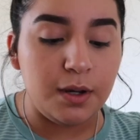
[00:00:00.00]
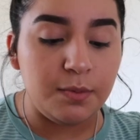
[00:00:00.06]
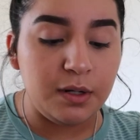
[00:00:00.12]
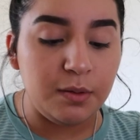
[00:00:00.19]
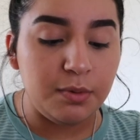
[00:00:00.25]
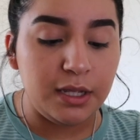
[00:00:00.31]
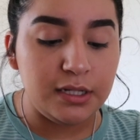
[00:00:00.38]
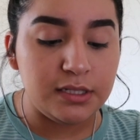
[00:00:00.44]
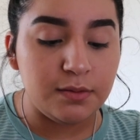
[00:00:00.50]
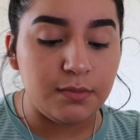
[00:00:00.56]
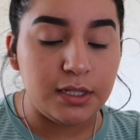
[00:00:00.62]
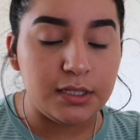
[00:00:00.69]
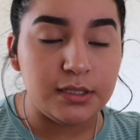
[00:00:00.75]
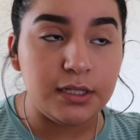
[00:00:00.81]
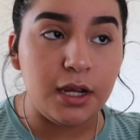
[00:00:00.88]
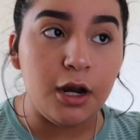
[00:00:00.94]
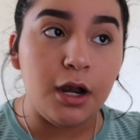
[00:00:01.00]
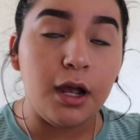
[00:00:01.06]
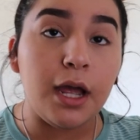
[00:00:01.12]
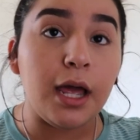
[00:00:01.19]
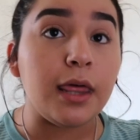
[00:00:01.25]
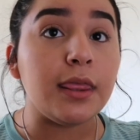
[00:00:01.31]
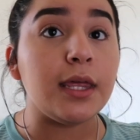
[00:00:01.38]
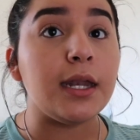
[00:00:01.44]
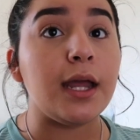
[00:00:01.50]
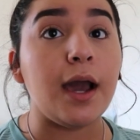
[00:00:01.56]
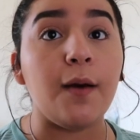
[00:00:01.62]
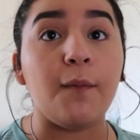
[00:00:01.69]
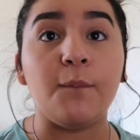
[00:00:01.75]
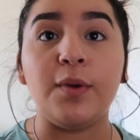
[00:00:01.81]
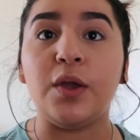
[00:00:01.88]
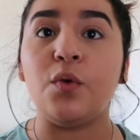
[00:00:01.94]
gonna apply some mascara and then
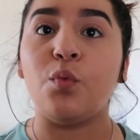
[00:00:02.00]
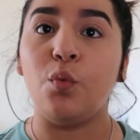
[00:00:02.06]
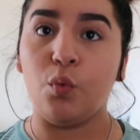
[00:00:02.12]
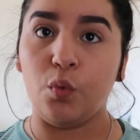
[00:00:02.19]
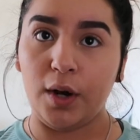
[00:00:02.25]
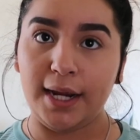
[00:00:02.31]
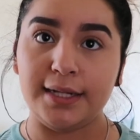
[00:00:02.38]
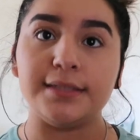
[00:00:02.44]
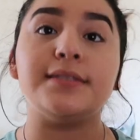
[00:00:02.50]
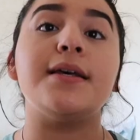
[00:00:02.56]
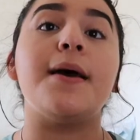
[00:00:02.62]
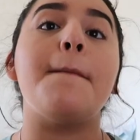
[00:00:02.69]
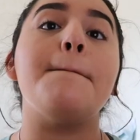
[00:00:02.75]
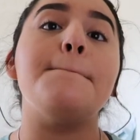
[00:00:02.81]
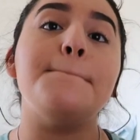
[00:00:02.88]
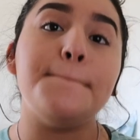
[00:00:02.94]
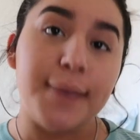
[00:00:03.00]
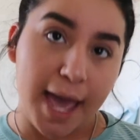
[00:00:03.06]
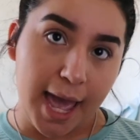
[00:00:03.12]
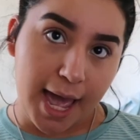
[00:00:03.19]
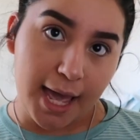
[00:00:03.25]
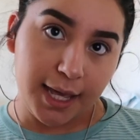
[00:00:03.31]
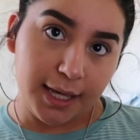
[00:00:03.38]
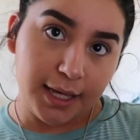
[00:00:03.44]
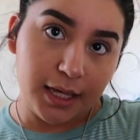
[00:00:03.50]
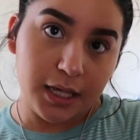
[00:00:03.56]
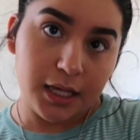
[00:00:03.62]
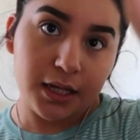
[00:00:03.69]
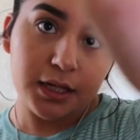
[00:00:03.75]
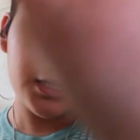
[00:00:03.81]
I'll be right back.